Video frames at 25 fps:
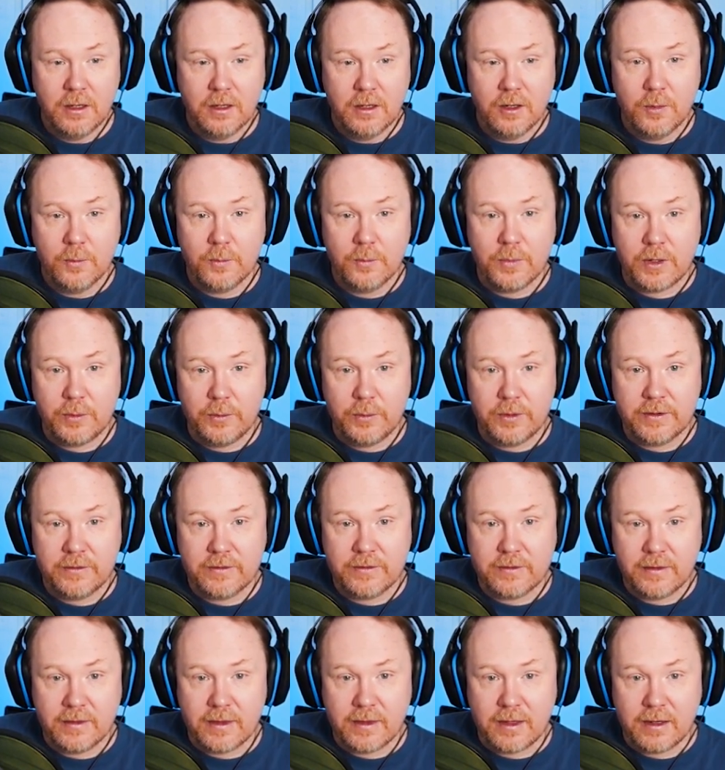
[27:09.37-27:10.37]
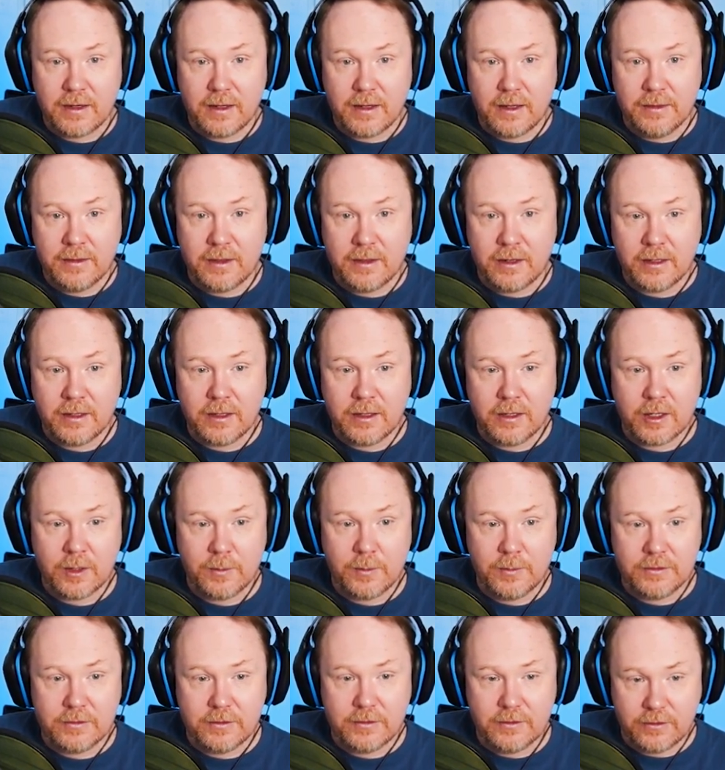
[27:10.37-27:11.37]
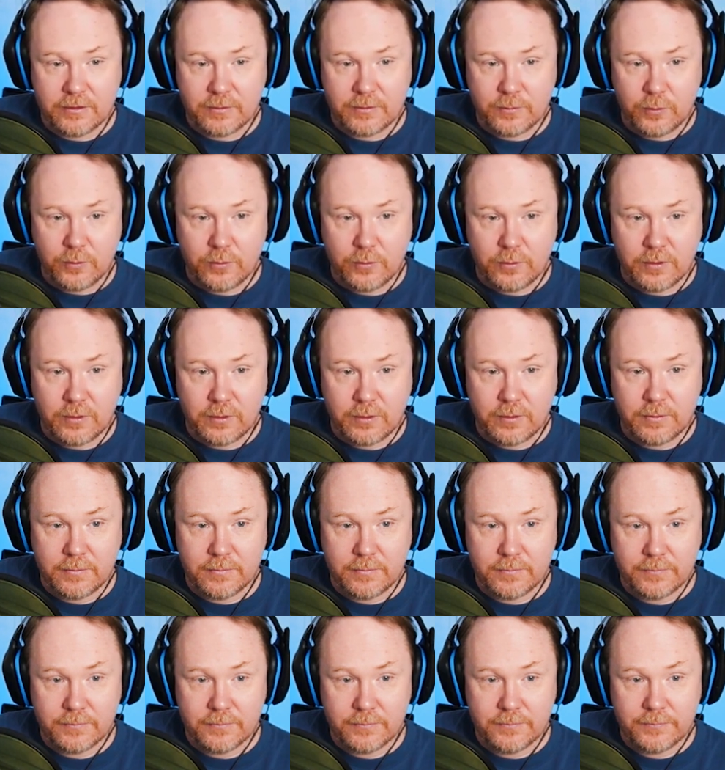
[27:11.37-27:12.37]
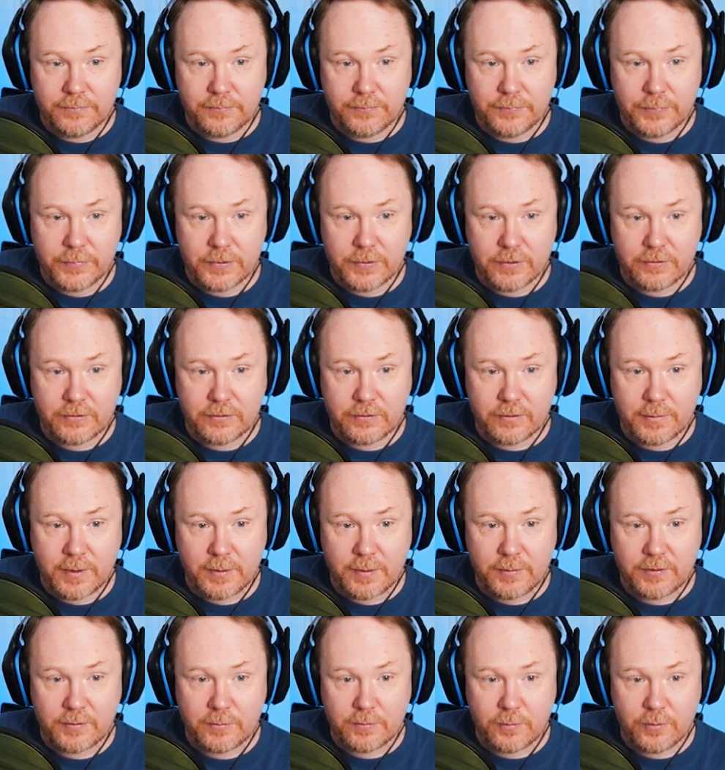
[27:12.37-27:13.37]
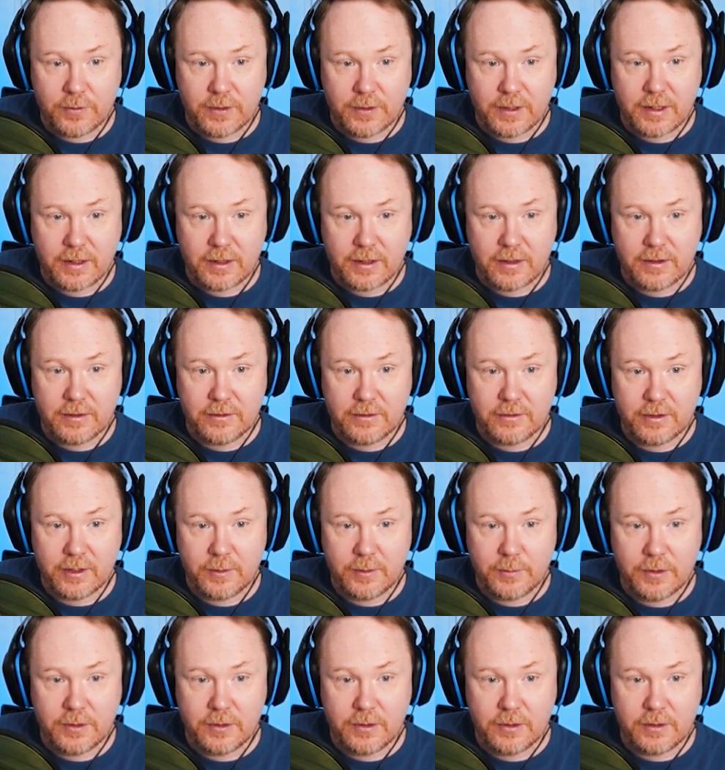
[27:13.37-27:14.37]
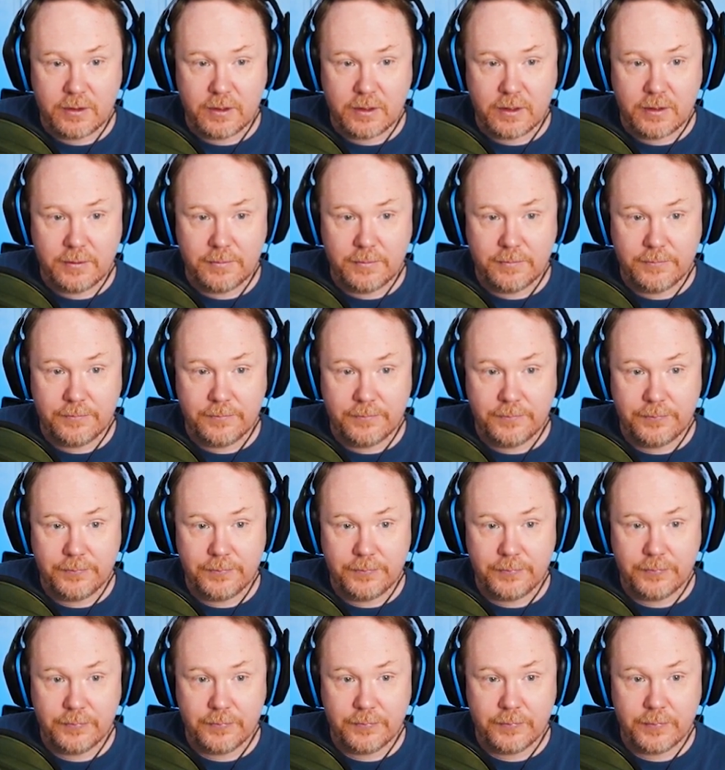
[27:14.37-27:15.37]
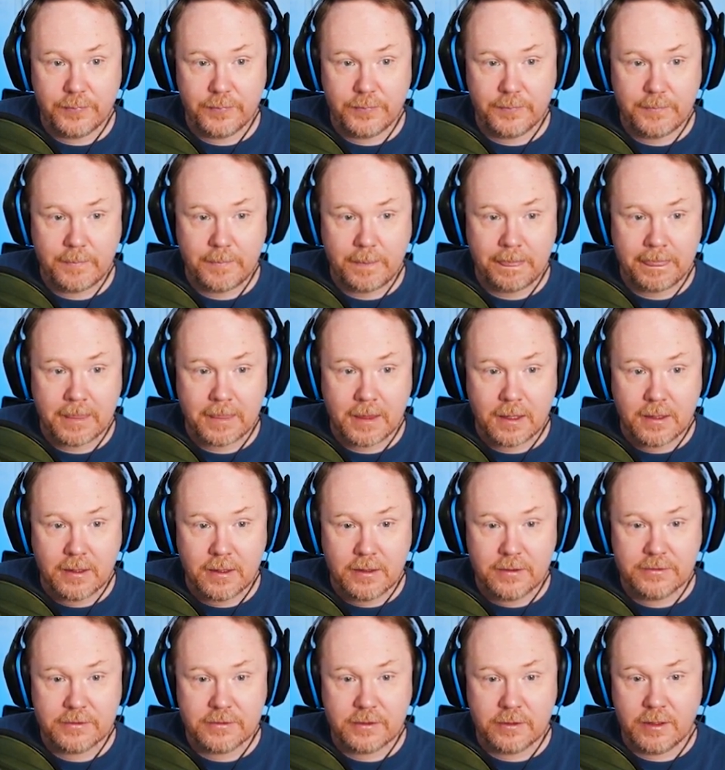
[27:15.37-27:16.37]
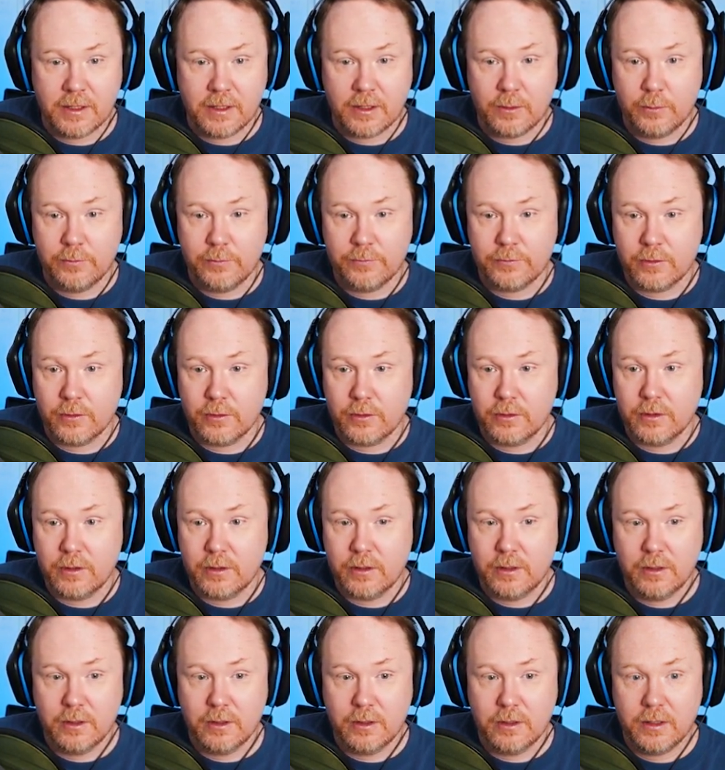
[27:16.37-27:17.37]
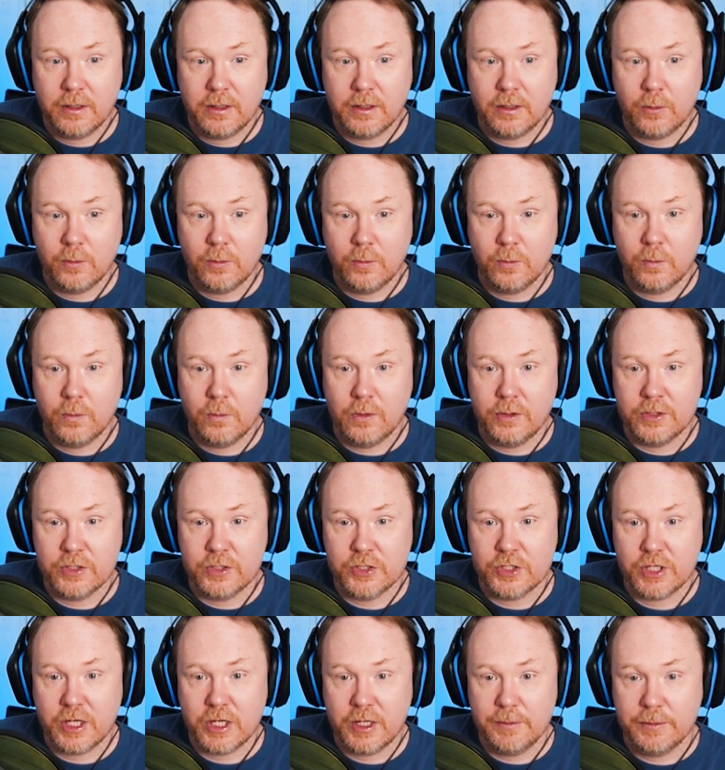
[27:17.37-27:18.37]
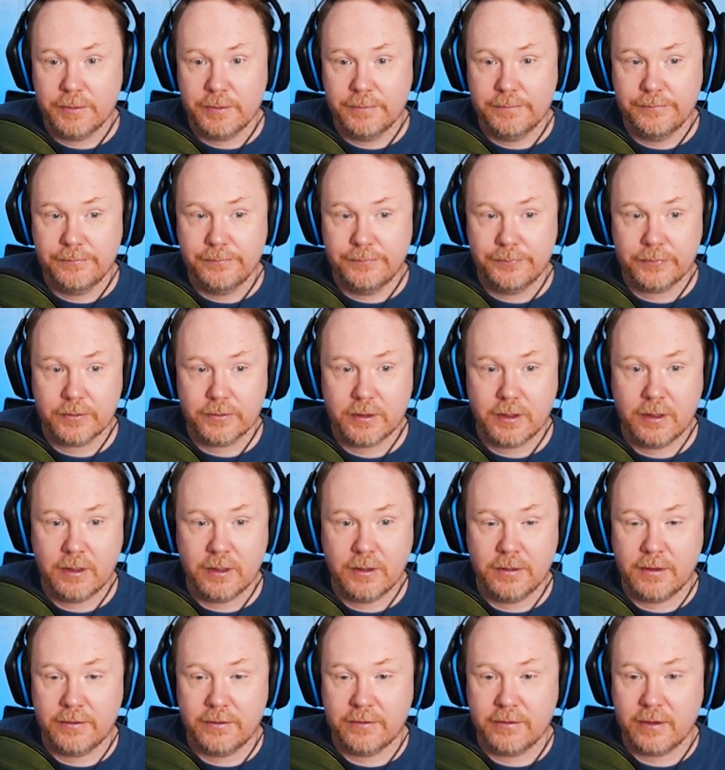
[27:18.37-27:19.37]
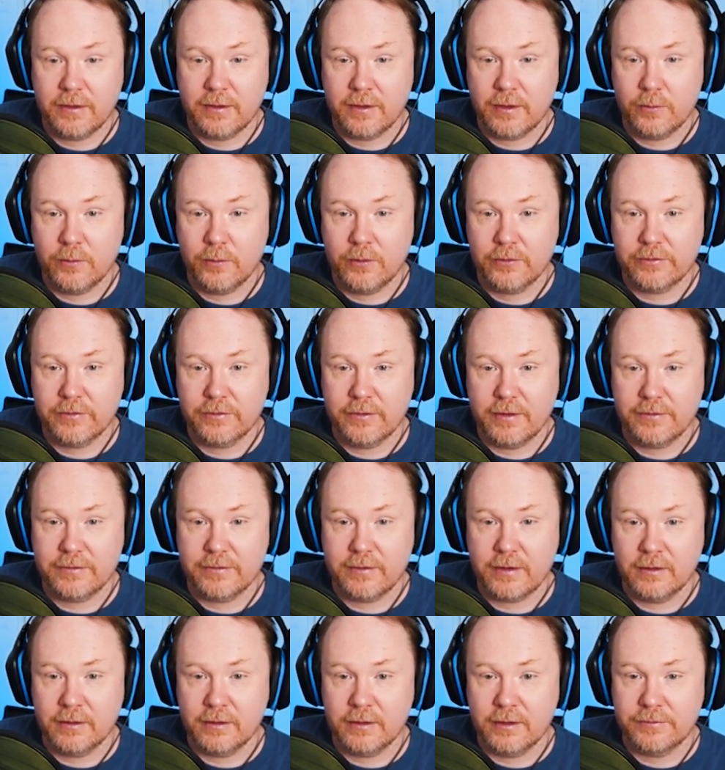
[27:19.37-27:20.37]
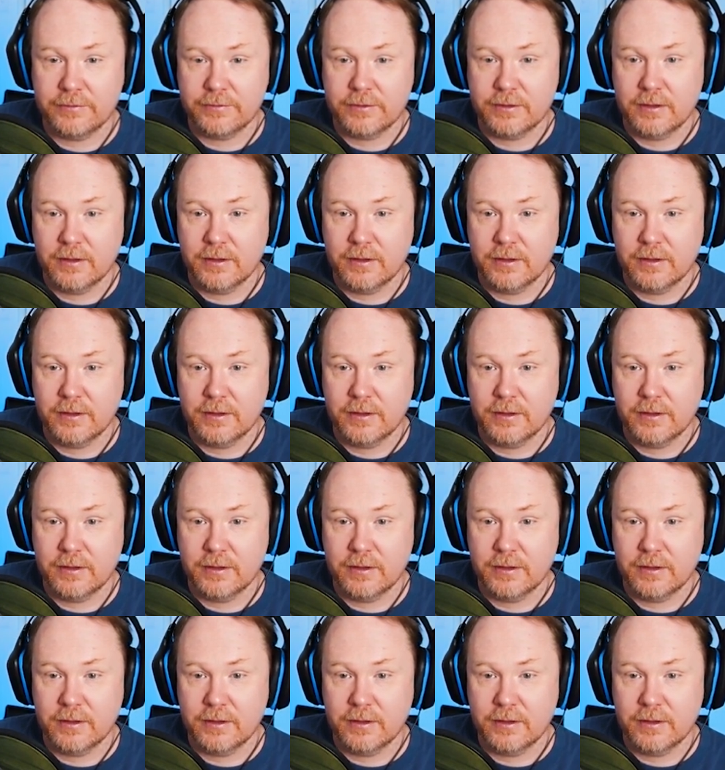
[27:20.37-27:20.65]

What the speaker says: But we can see that, and then I can come into the smooth and just maybe smooth that out a tiny bit. Okay. So now we've got our one shape, and that's how that works. So that's our left